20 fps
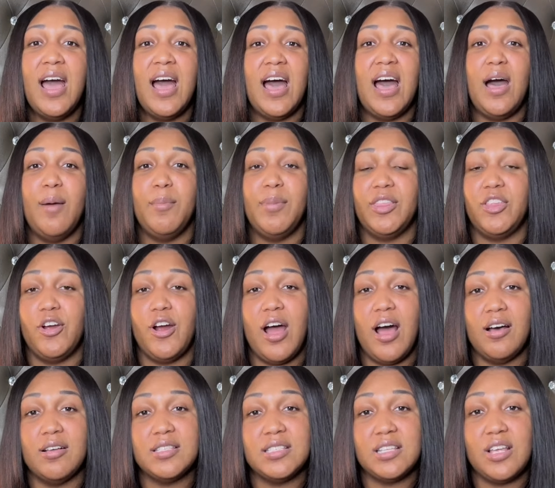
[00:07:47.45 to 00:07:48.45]
But there
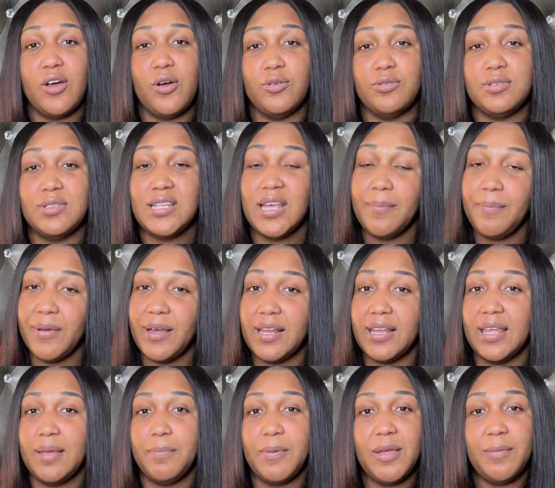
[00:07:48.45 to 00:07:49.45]
are also
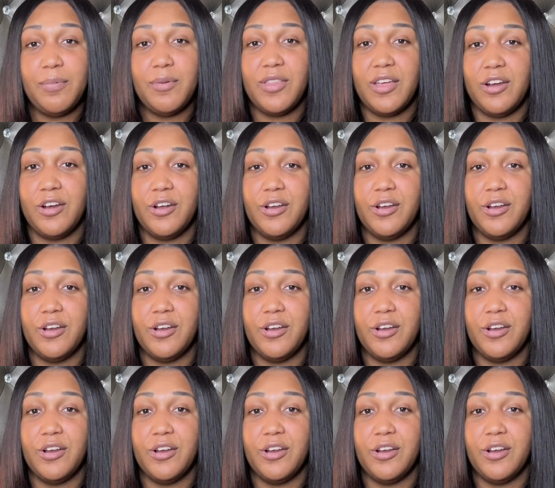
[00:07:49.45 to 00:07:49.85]
typically people that